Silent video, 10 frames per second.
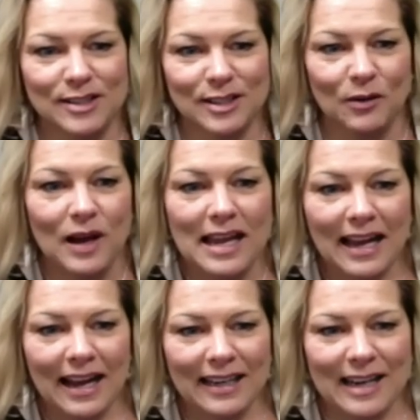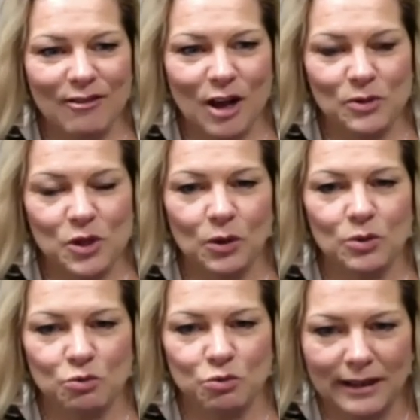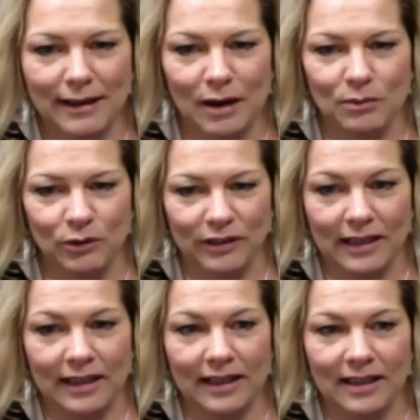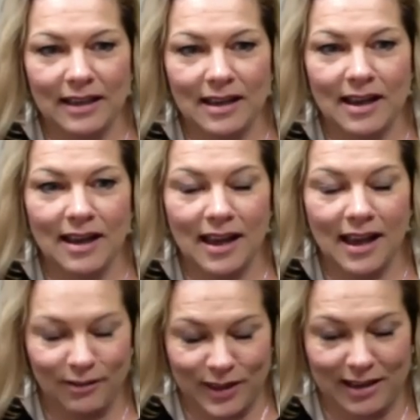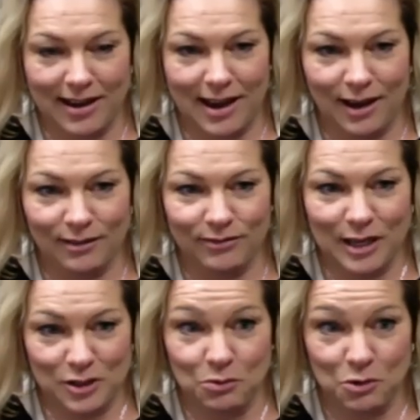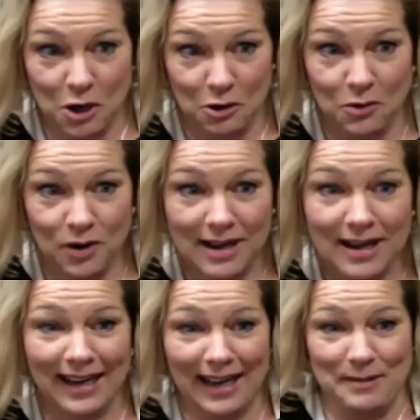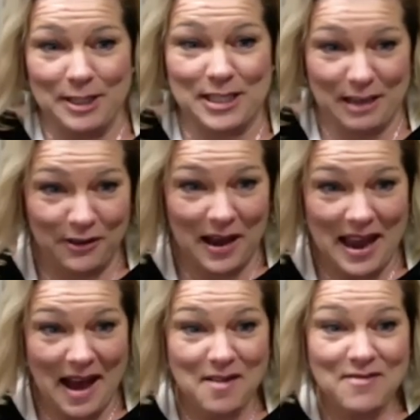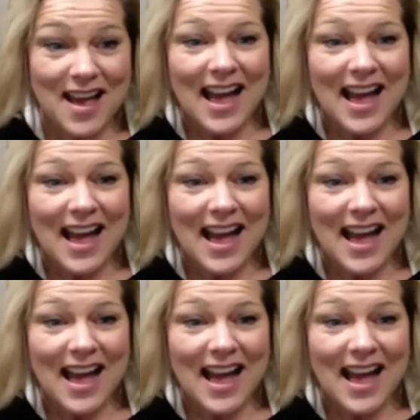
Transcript: So I didn't have help. So it was really hard moving everything I have, as you know, which stuff I have.